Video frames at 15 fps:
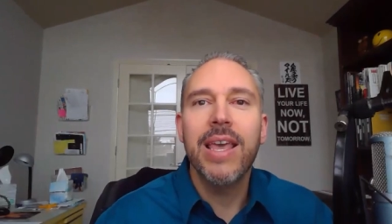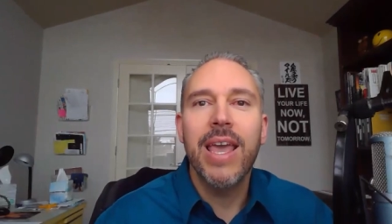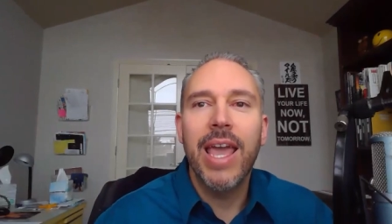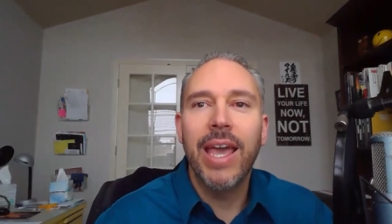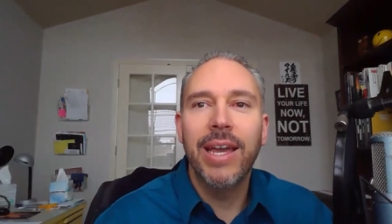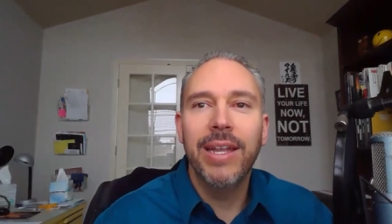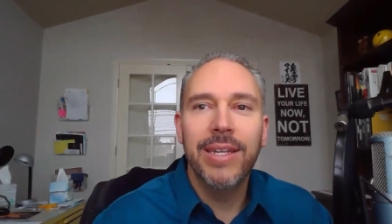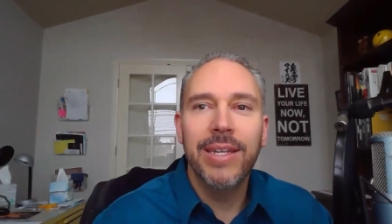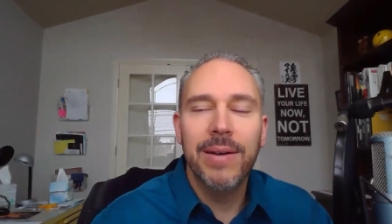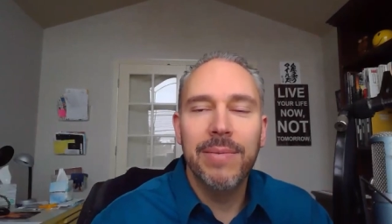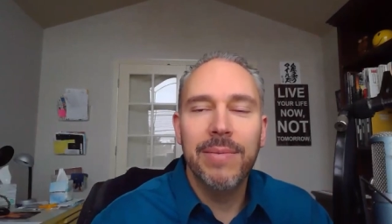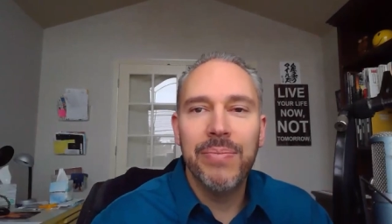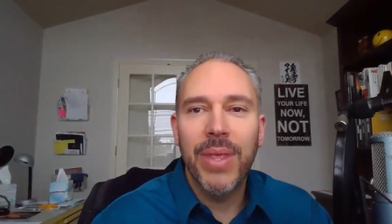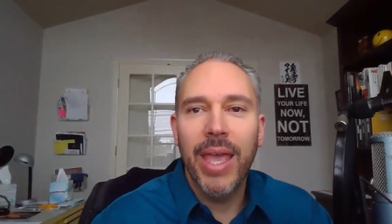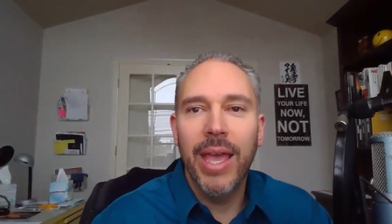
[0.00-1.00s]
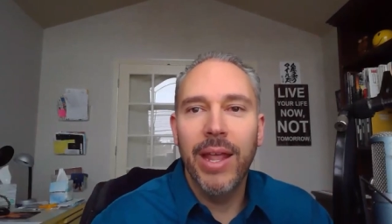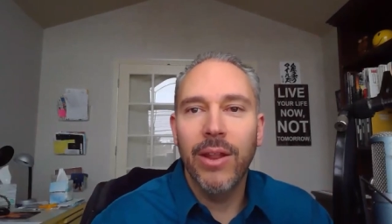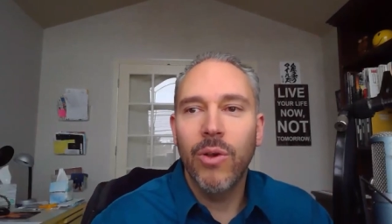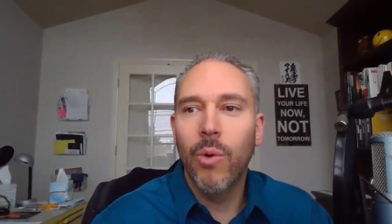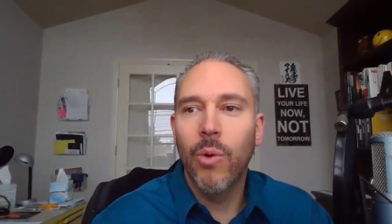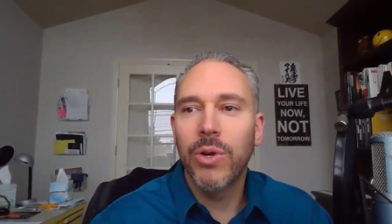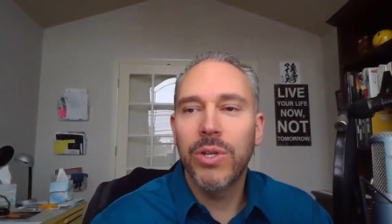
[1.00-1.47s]
And um, and
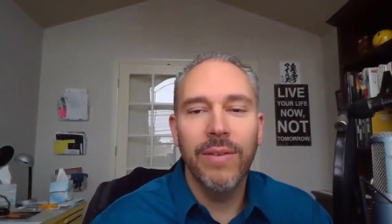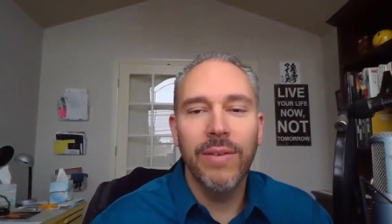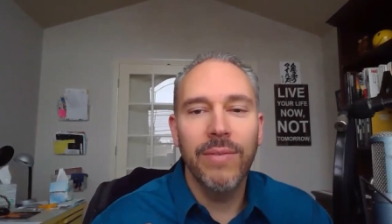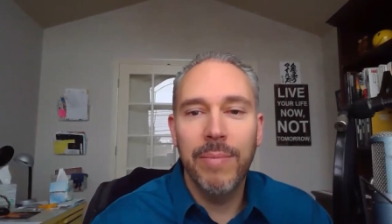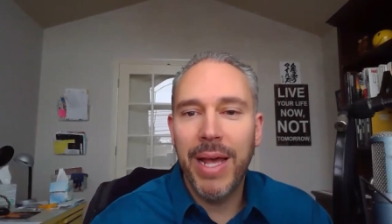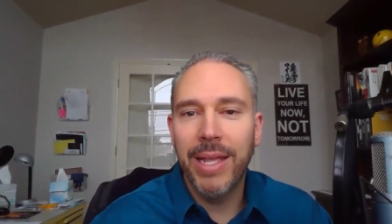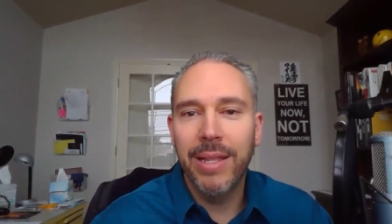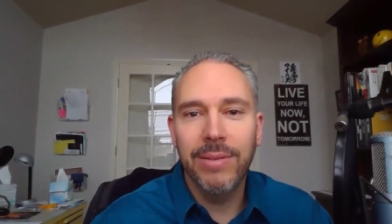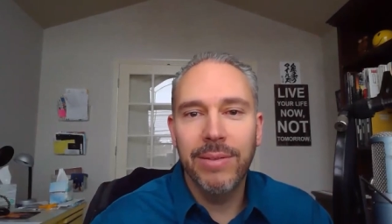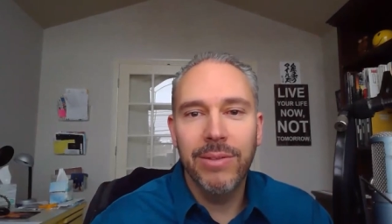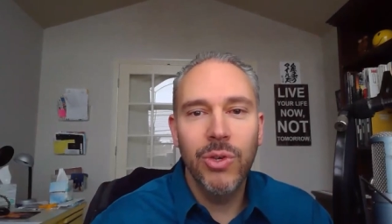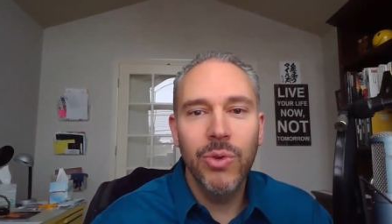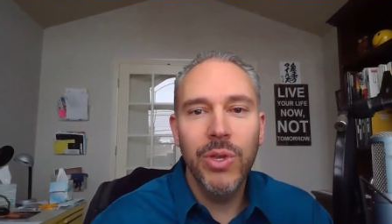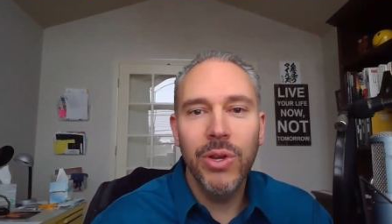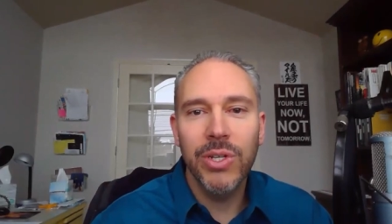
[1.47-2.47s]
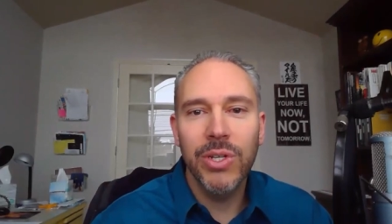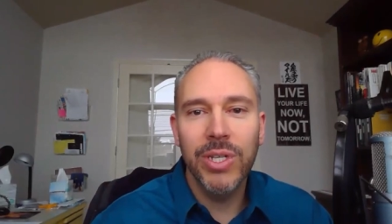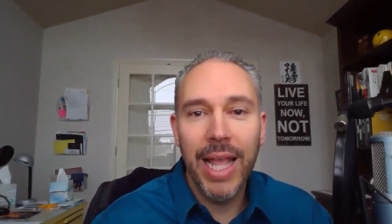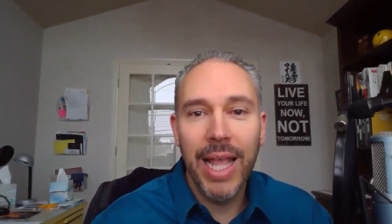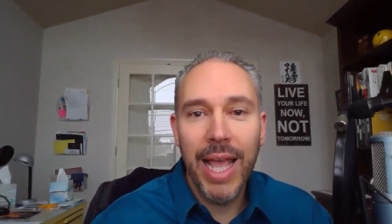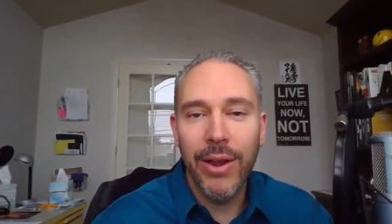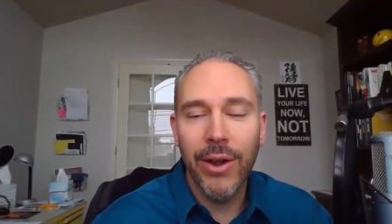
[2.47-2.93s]
of course, about a, two
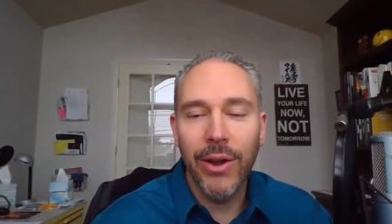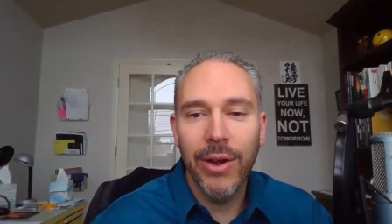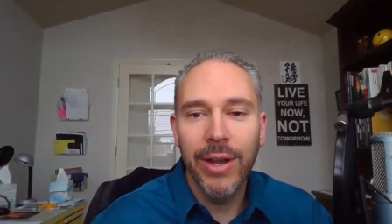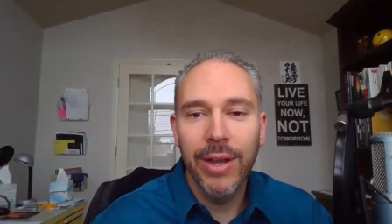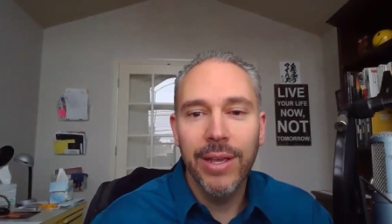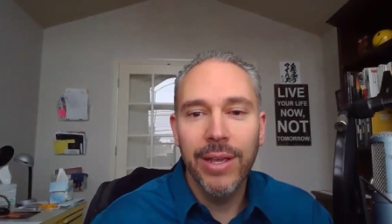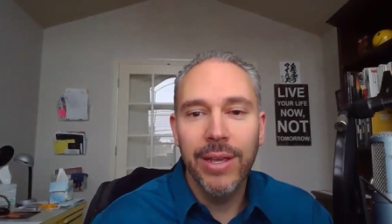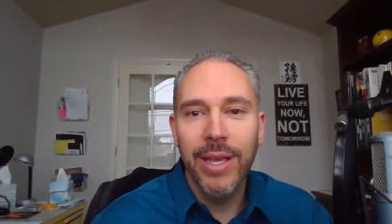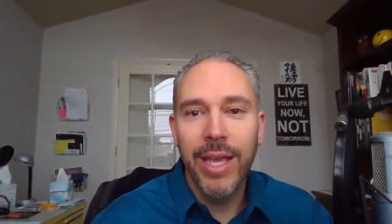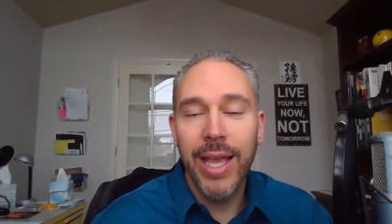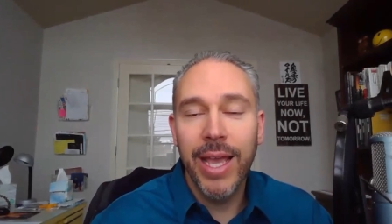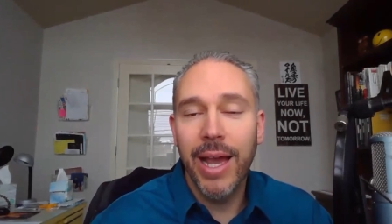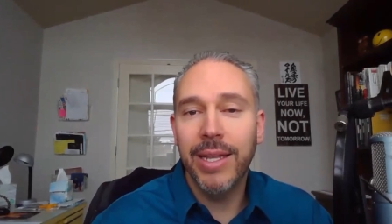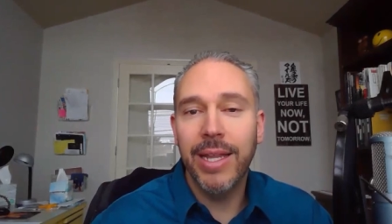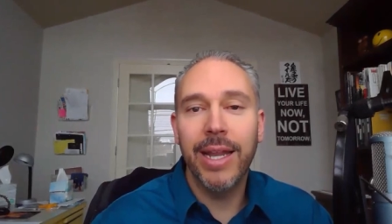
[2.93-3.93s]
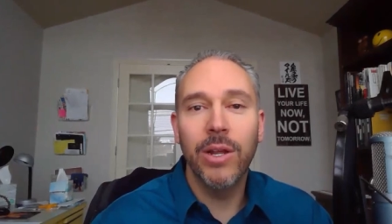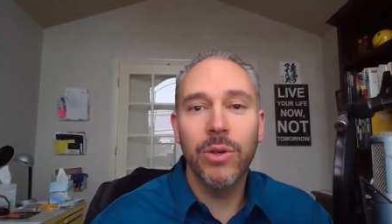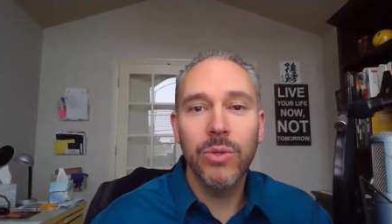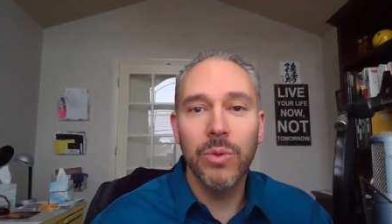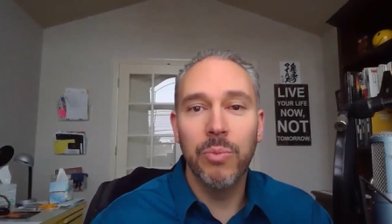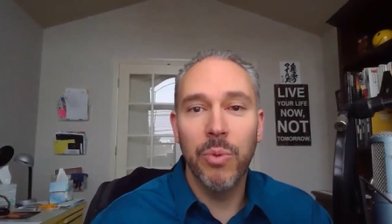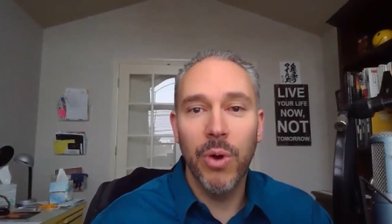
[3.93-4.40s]
years later, he got
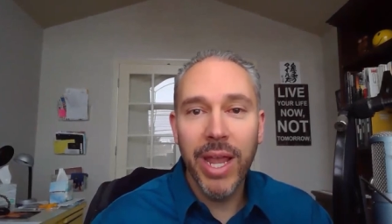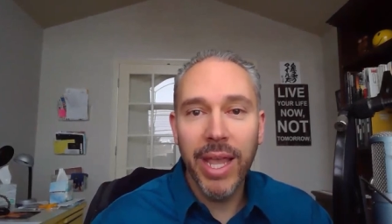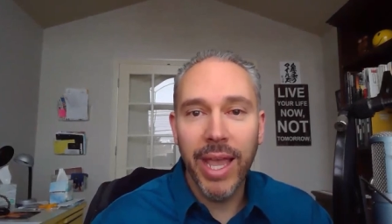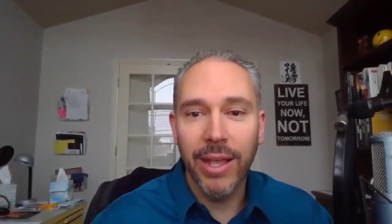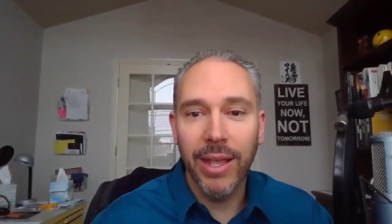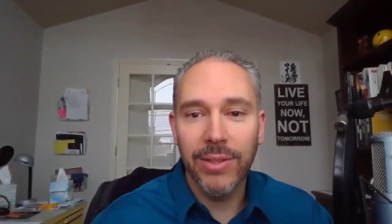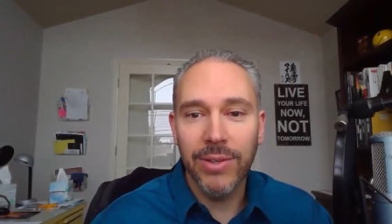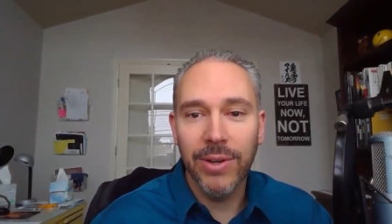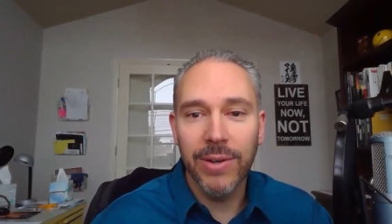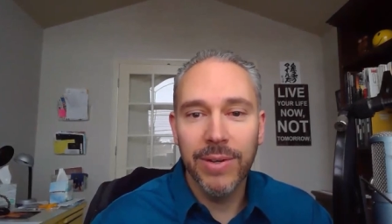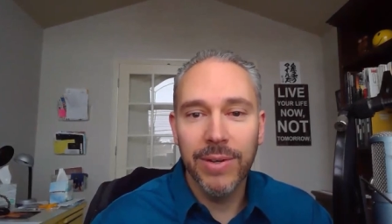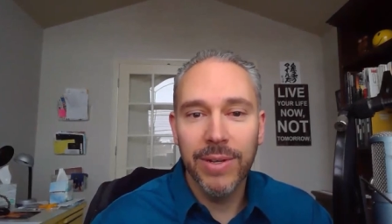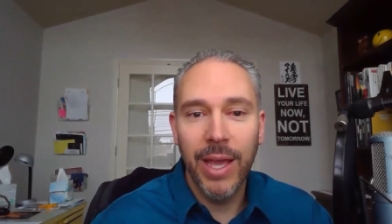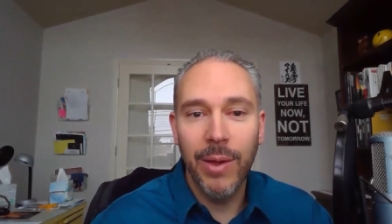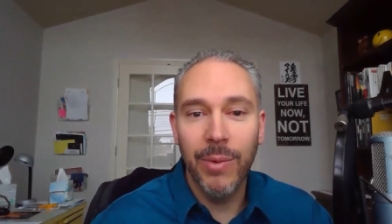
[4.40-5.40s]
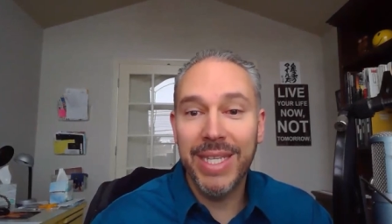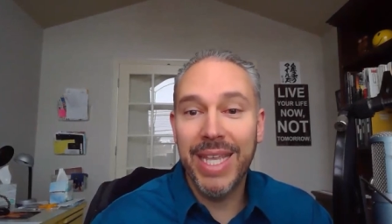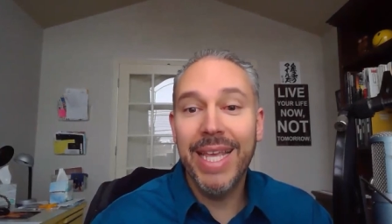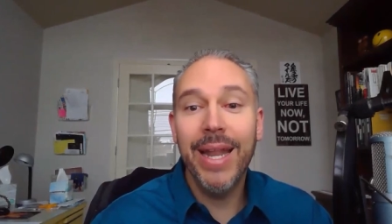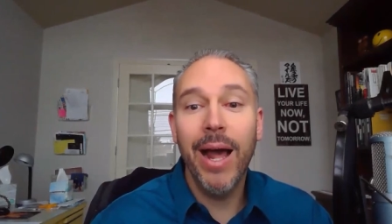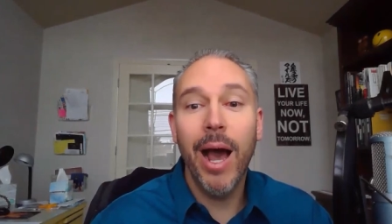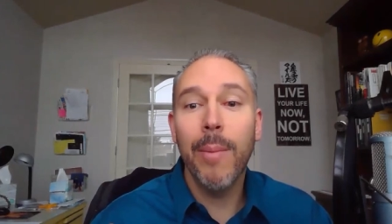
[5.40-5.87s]
diagnosed with brain cancer wow. and was
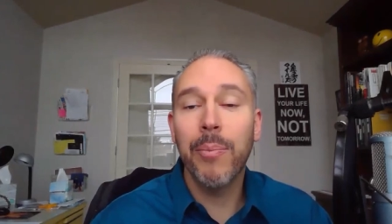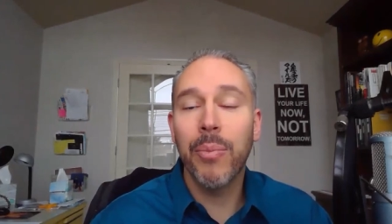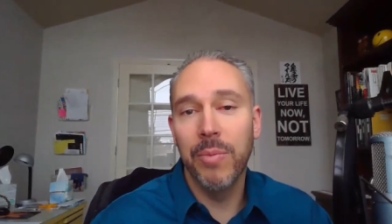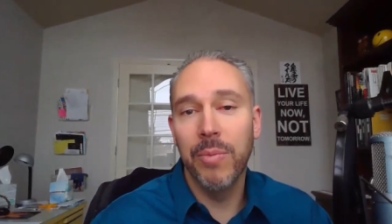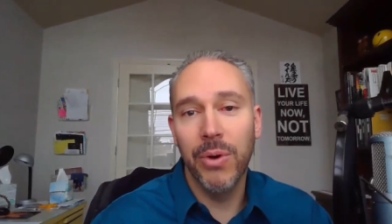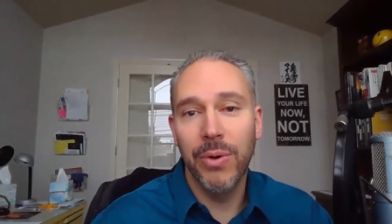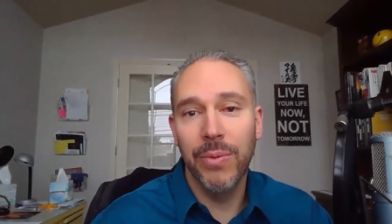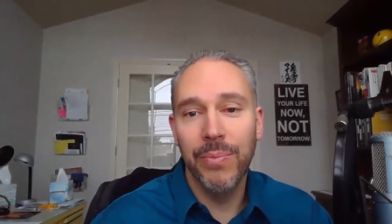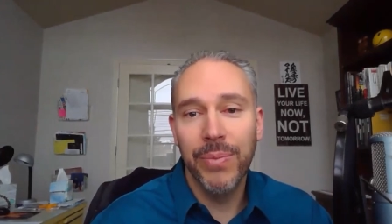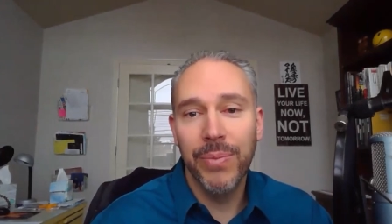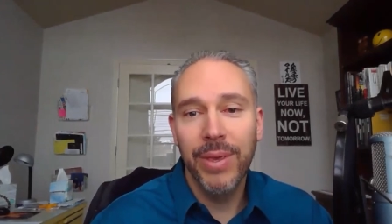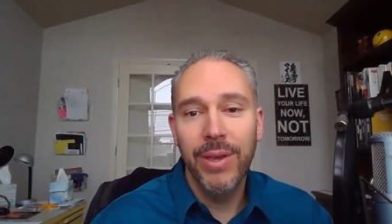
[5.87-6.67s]
inoperable.